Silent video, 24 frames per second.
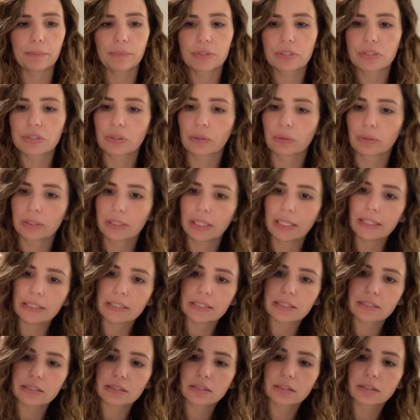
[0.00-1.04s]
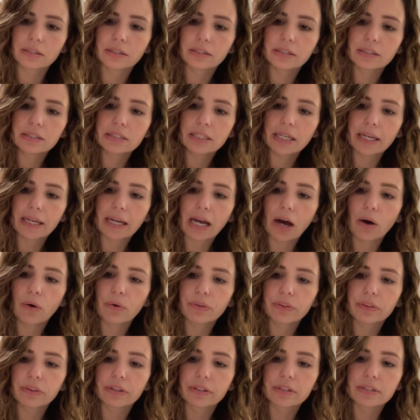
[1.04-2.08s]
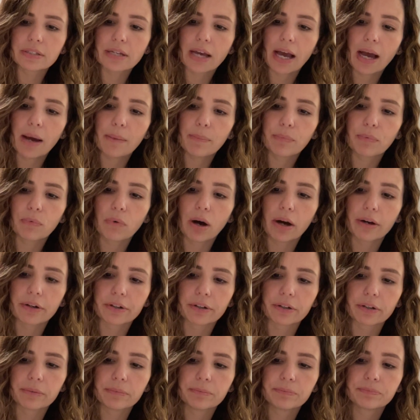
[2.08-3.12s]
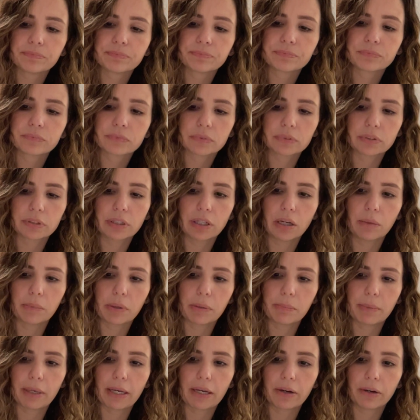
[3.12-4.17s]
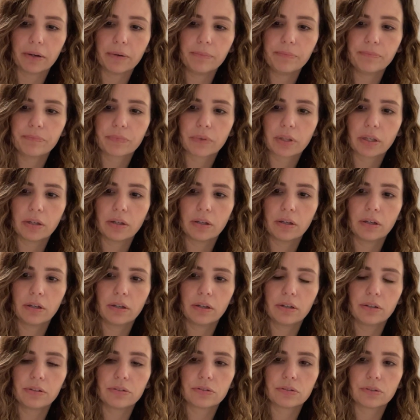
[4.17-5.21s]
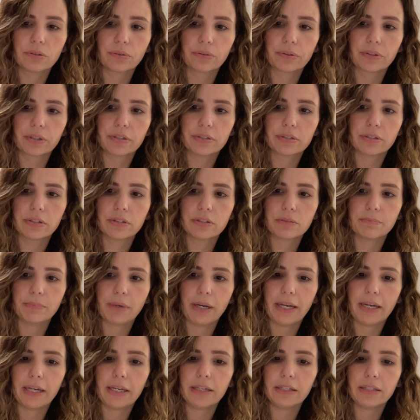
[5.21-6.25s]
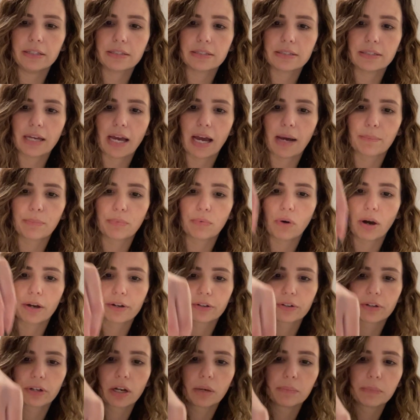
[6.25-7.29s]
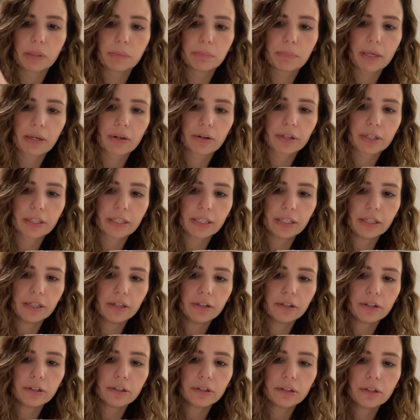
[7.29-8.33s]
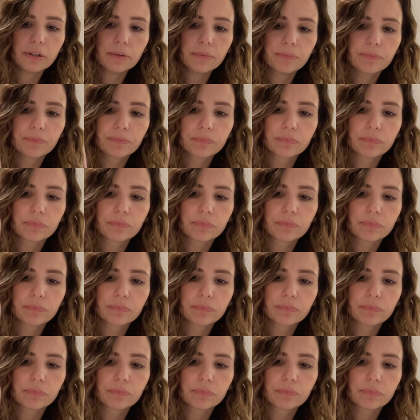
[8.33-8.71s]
So let's take out the tap water gummy bear. So this is my tap water gummy bear here.